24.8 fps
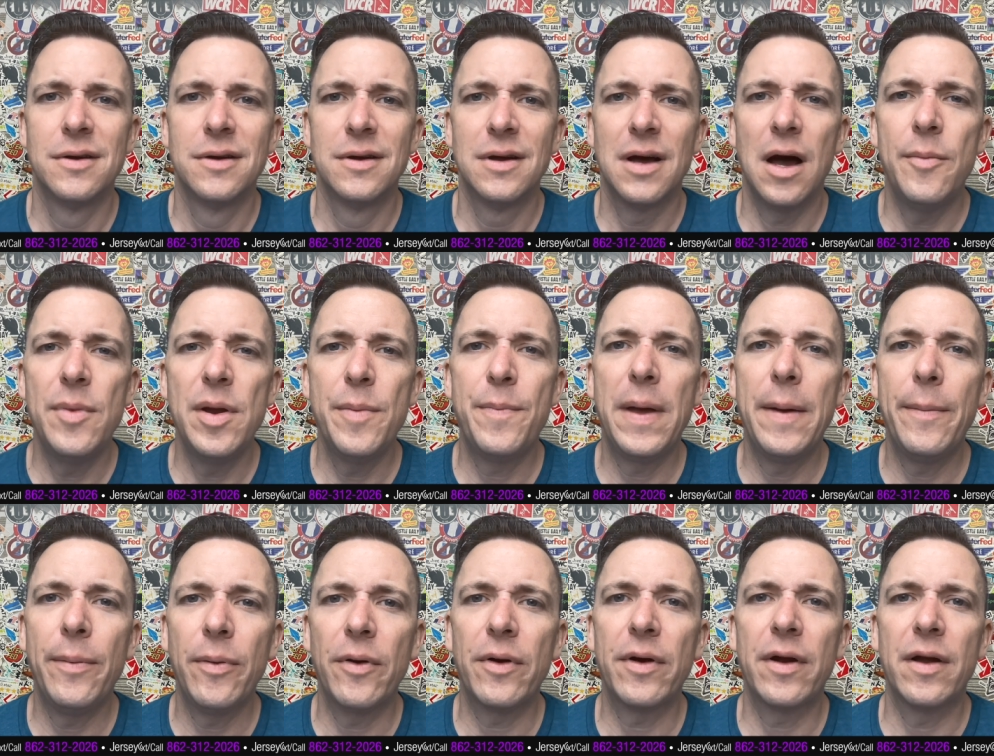how many
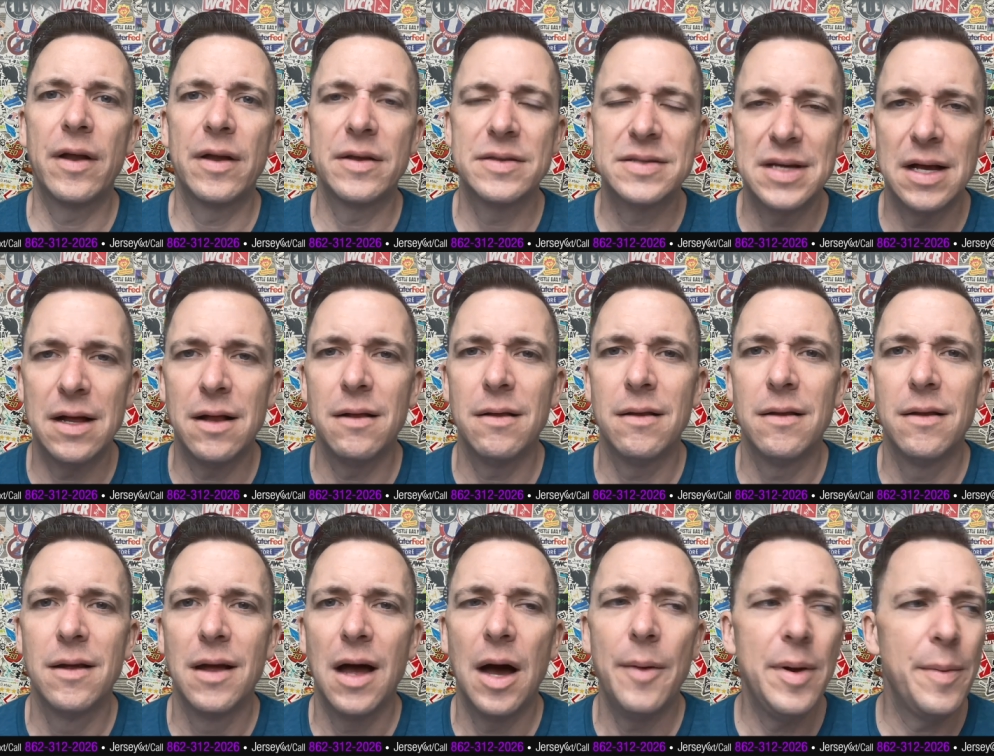people are going to tell?
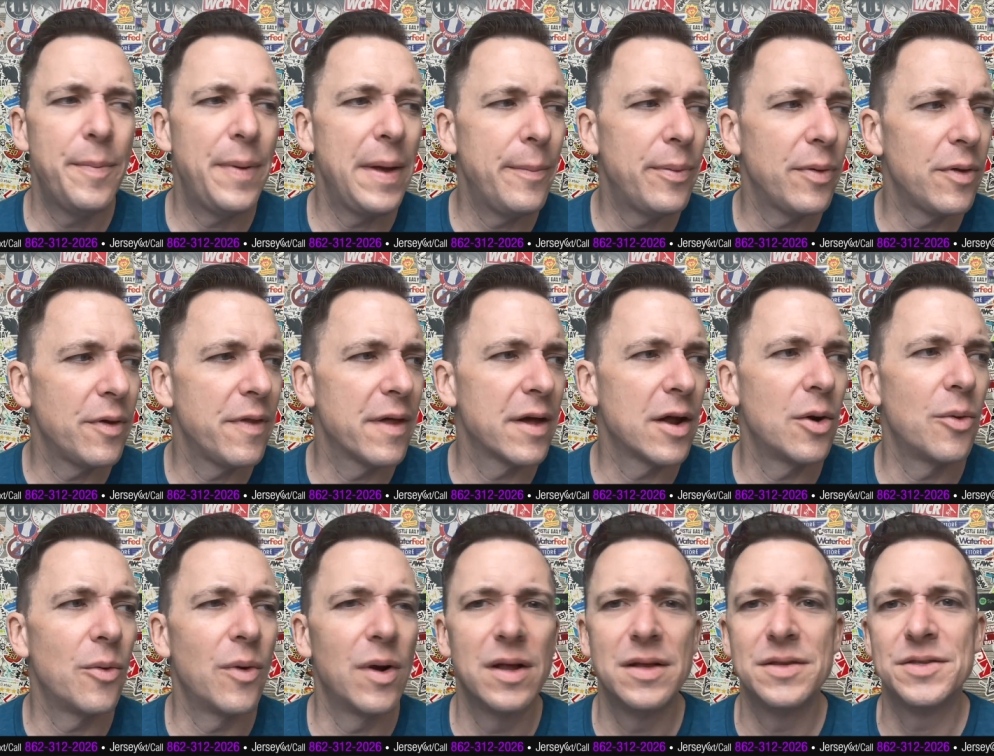How many people are they going
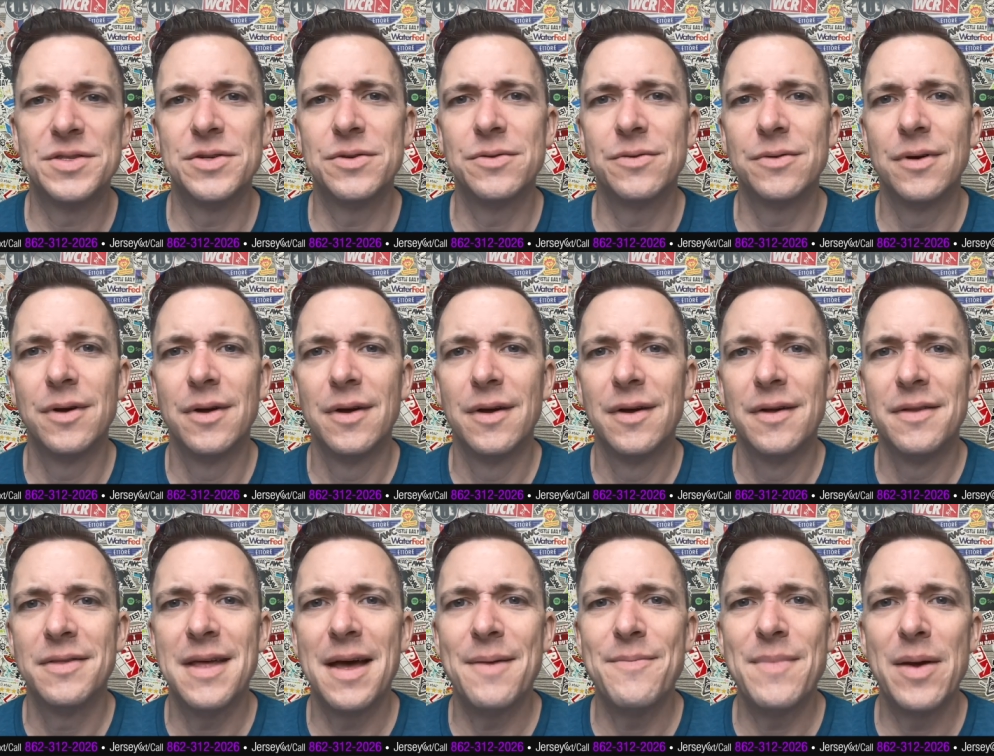to run into
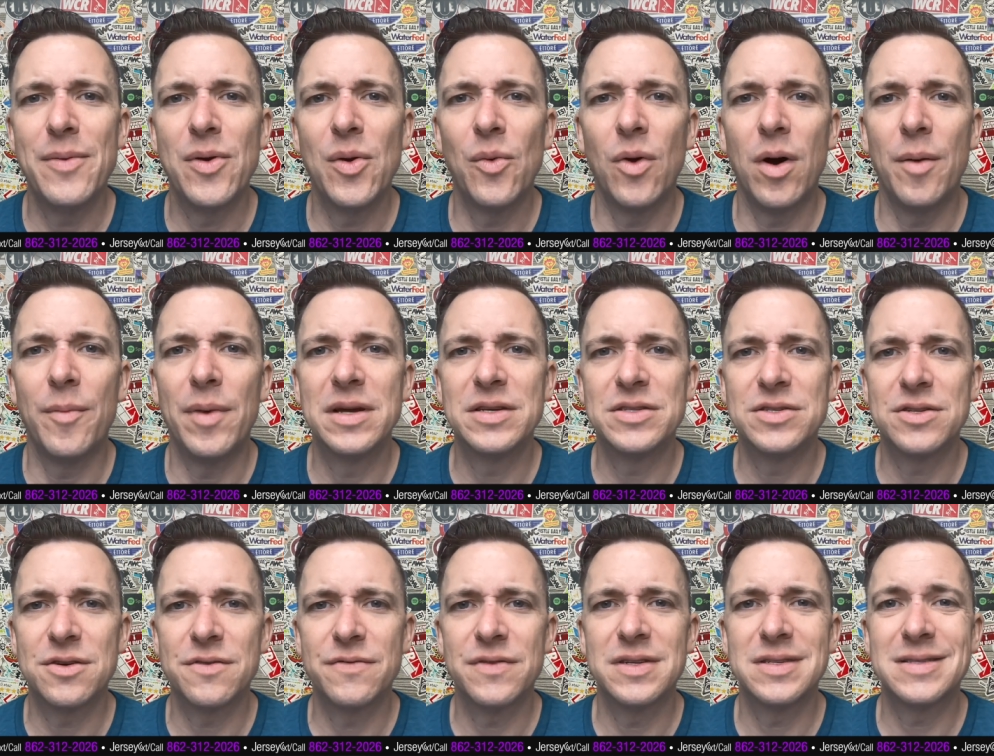that maybe want my
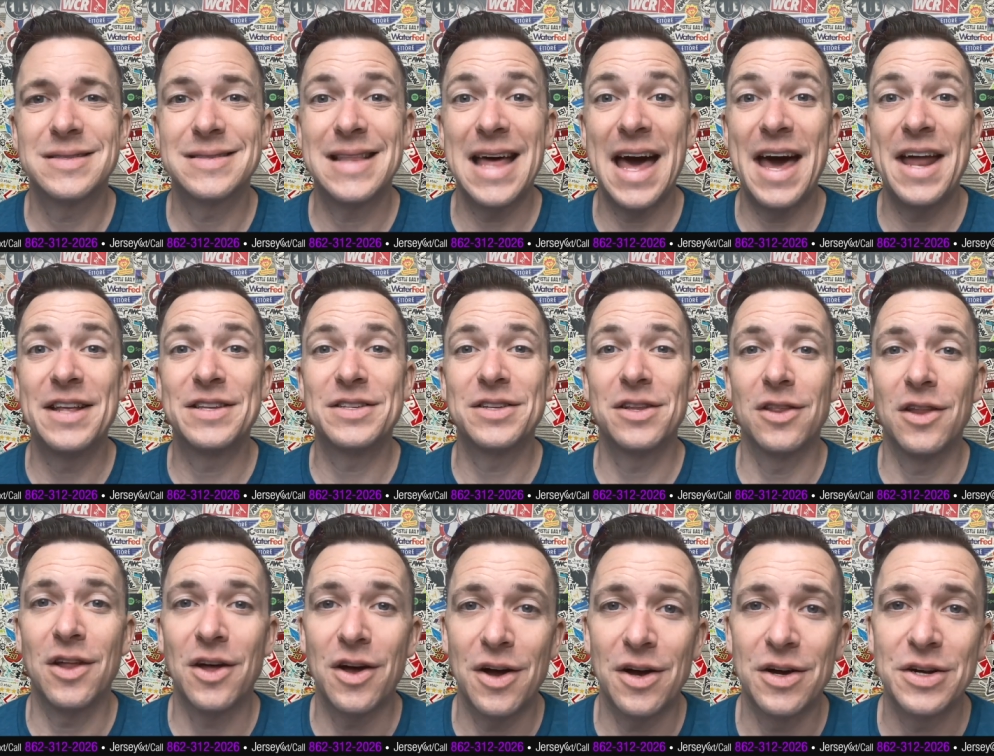service? That is a
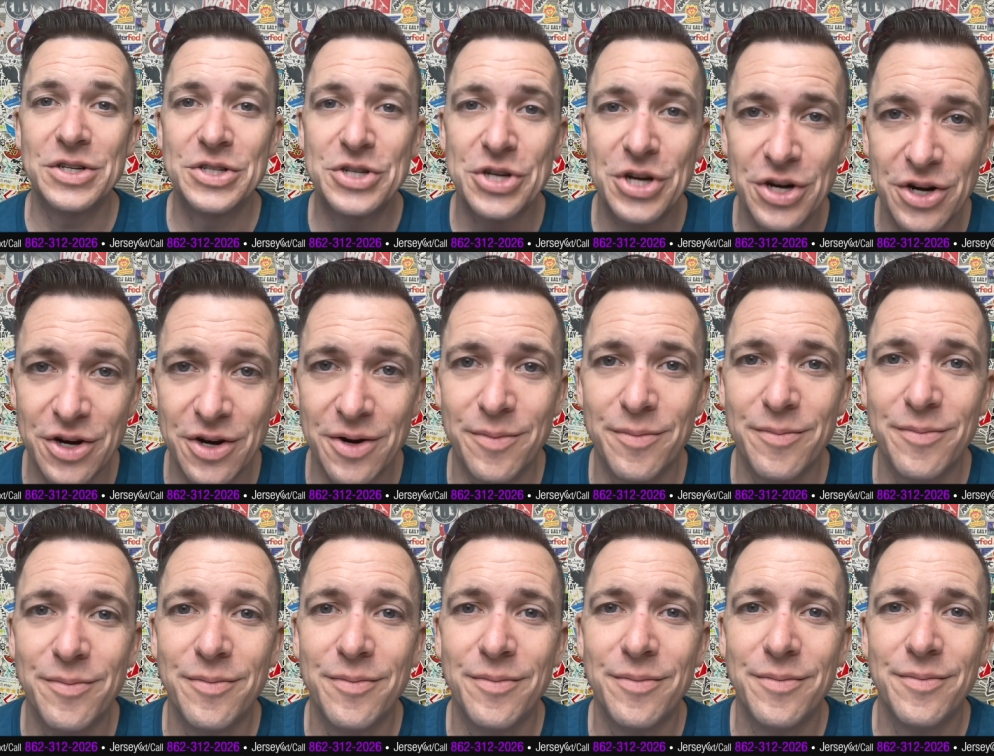long
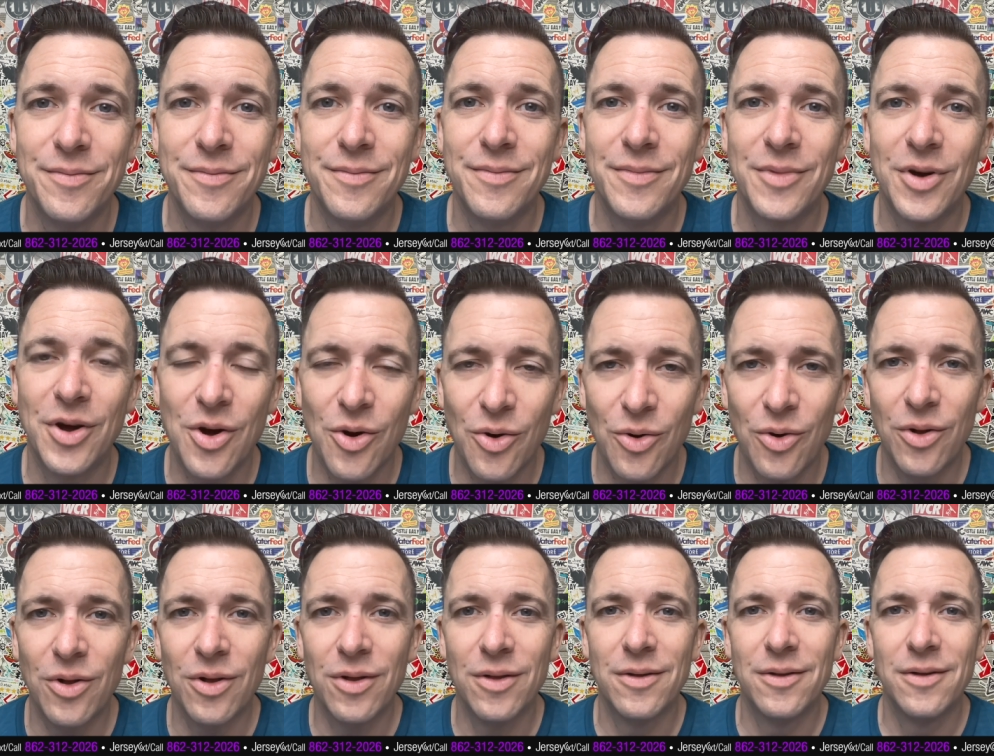term
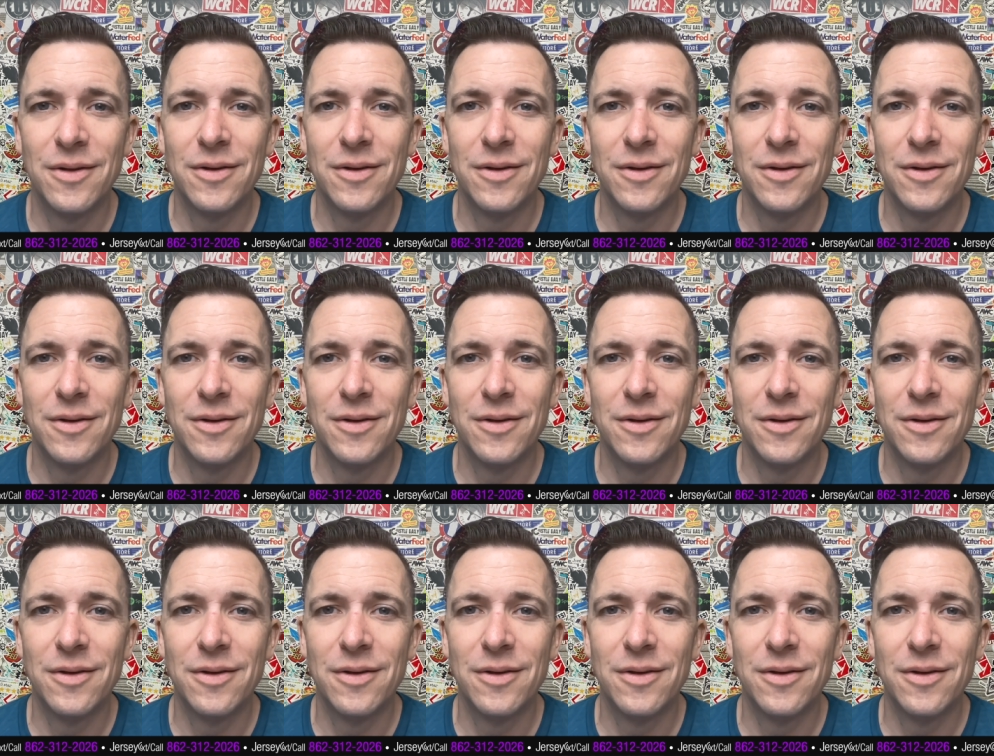goal.